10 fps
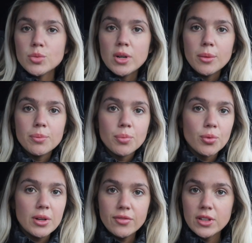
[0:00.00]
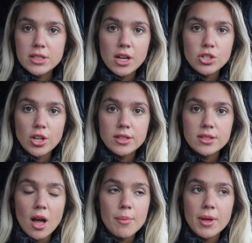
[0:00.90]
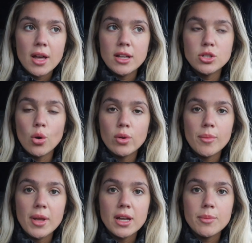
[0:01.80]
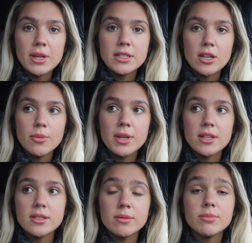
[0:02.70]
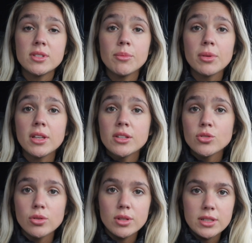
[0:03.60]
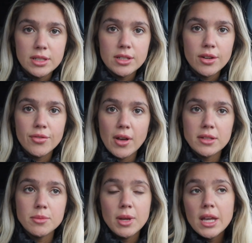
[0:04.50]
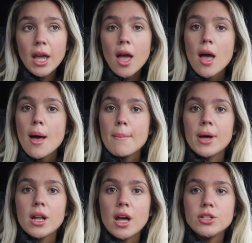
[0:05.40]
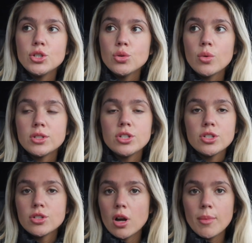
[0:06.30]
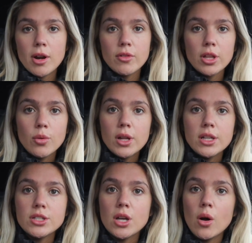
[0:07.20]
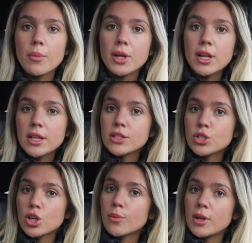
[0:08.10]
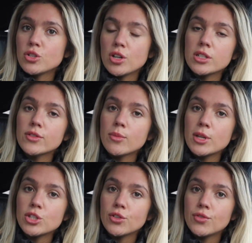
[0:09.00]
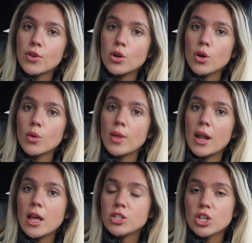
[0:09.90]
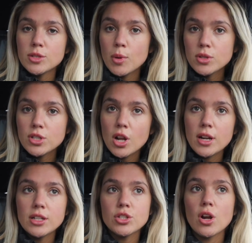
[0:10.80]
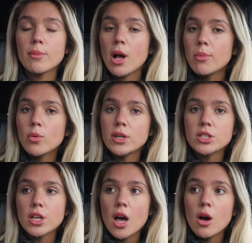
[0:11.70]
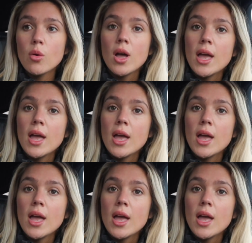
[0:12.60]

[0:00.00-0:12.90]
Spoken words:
want to briefly touch on this topic. I don't want to make it a big deal because it simply, truly didn't affect me. But I do want to just talk about it really quickly. So I'm going to insert my transformation photo that I just posted on Instagram a couple weeks ago.